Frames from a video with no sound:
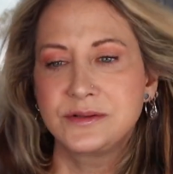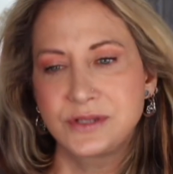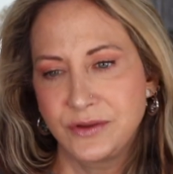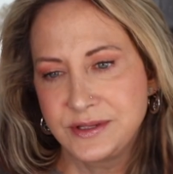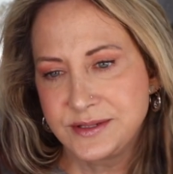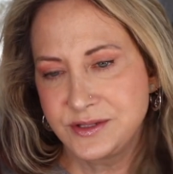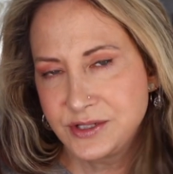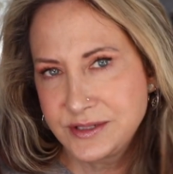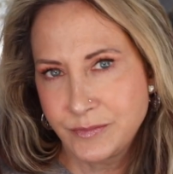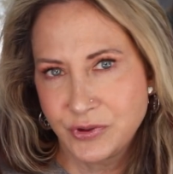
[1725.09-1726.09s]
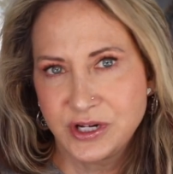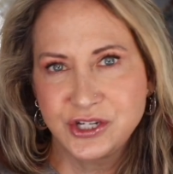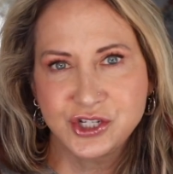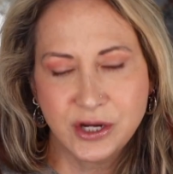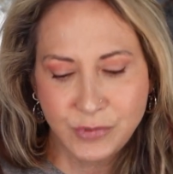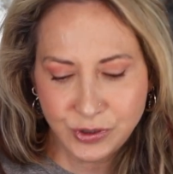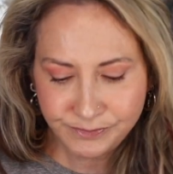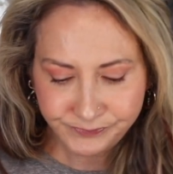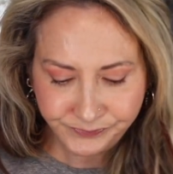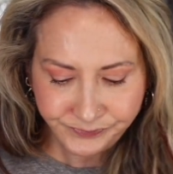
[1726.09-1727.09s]
so this is just a pretty shimmer
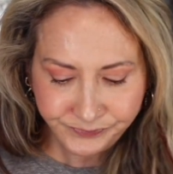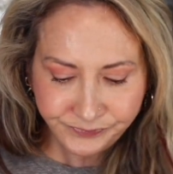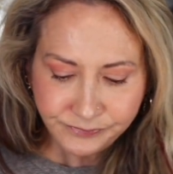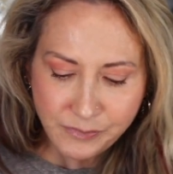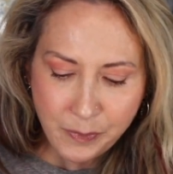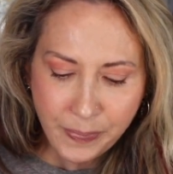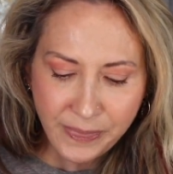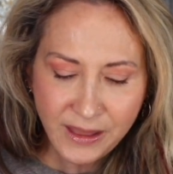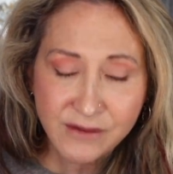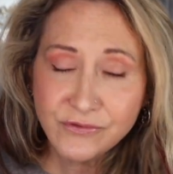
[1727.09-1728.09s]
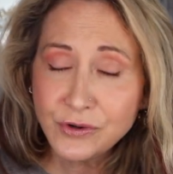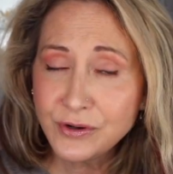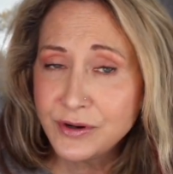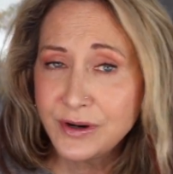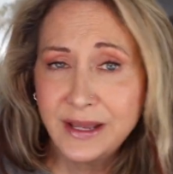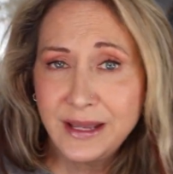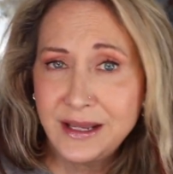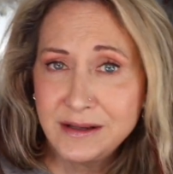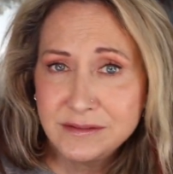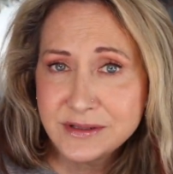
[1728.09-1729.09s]
for
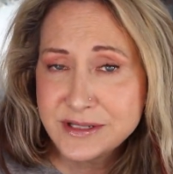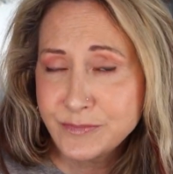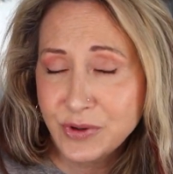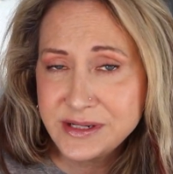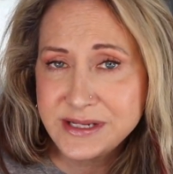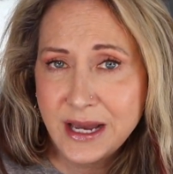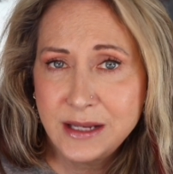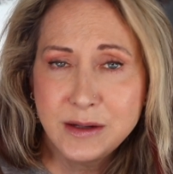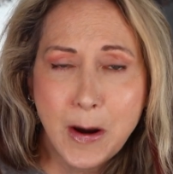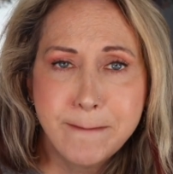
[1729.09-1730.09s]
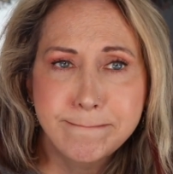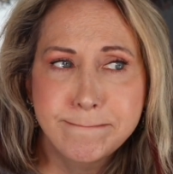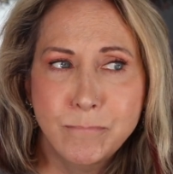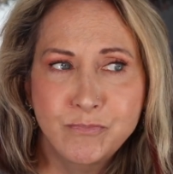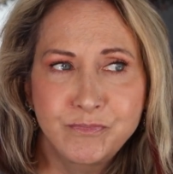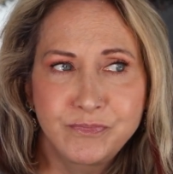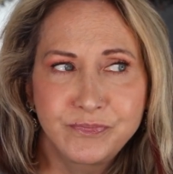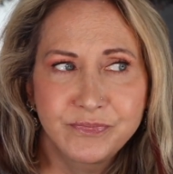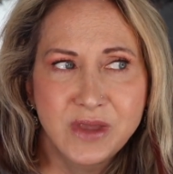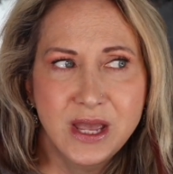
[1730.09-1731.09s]
a spring day.
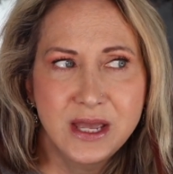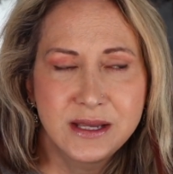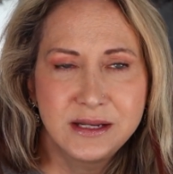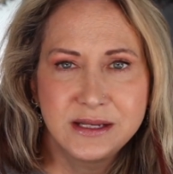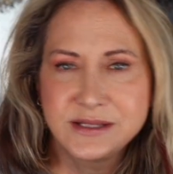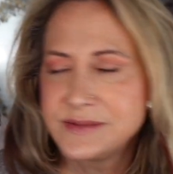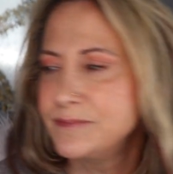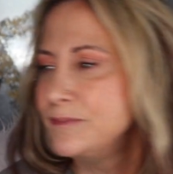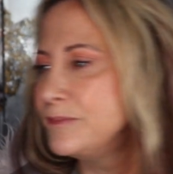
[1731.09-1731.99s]
And it's